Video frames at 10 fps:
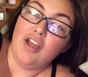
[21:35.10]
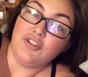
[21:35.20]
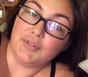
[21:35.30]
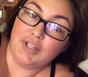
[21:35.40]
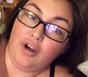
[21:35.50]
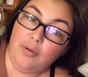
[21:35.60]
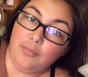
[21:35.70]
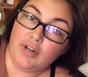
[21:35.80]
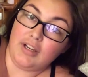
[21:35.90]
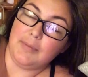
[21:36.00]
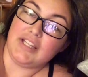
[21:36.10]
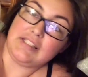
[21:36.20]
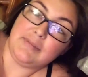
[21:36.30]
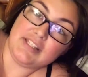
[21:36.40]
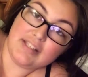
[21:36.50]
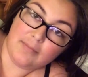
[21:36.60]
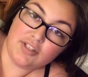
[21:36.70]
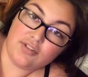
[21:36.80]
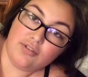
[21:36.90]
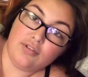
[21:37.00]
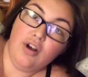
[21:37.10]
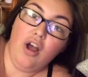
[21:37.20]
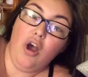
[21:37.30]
doing homework because I'm in summer school,